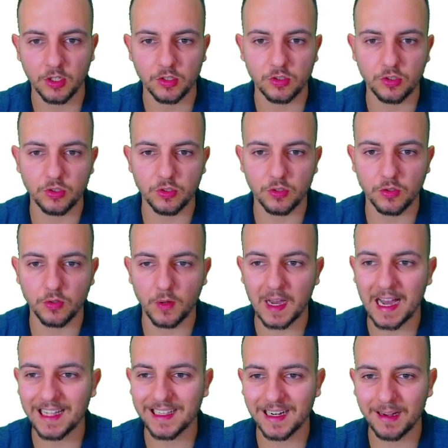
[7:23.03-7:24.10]
to
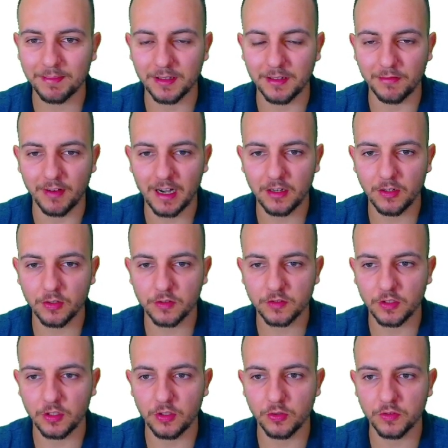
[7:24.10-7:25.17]
add up the values
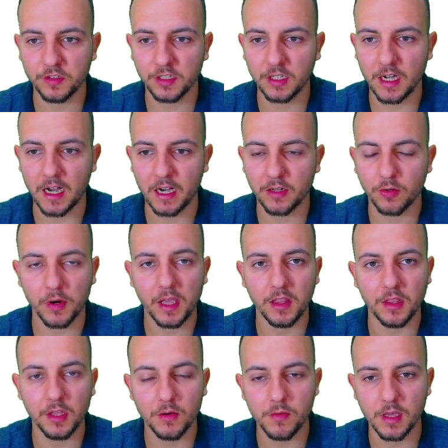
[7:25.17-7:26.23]
using our
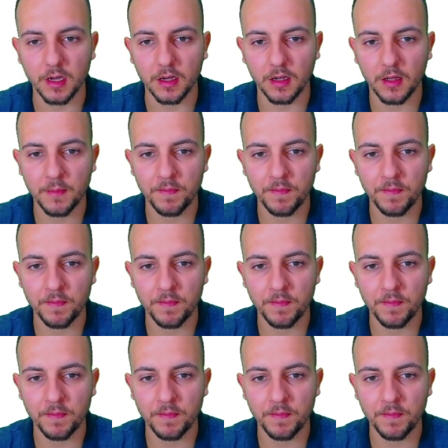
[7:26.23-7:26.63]
criteria.